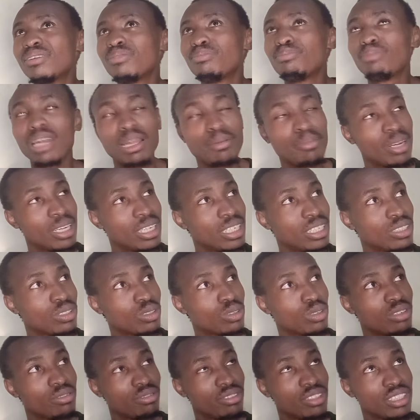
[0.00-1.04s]
MALEMA didn't
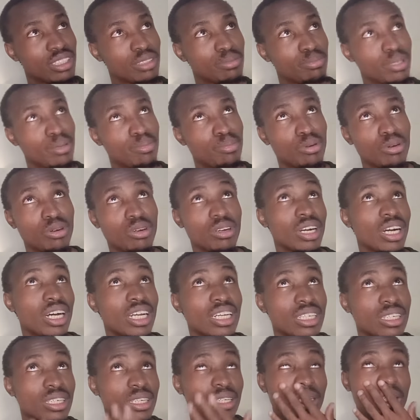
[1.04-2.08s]
convince people,
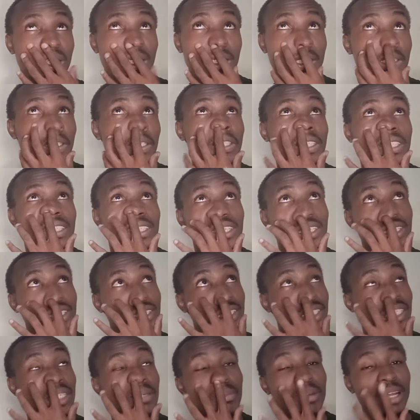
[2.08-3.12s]
and it
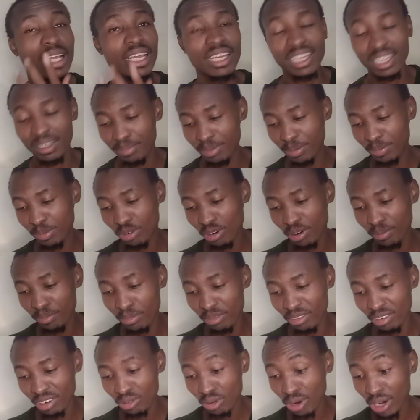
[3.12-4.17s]
seemed like people
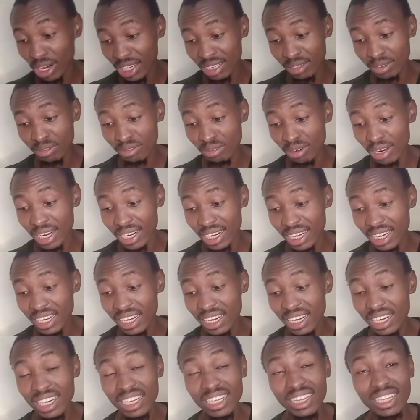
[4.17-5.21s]
were really,
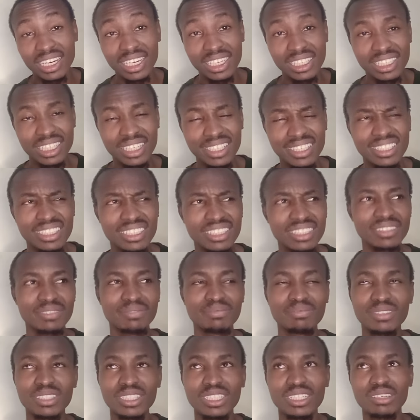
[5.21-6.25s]
really threatened
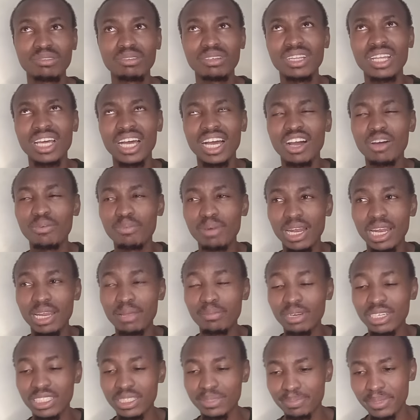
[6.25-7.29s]
with how
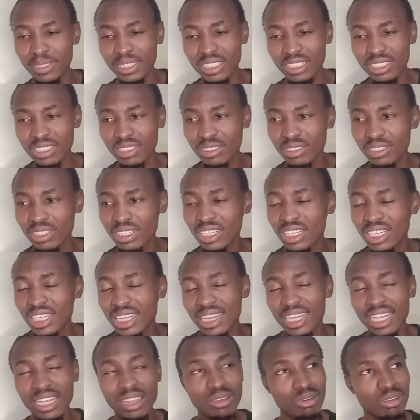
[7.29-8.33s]
MALEMA speaks.
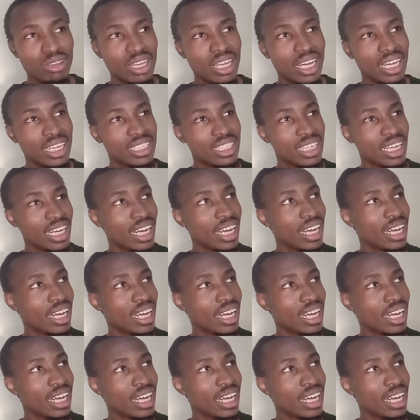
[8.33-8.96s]
They thought that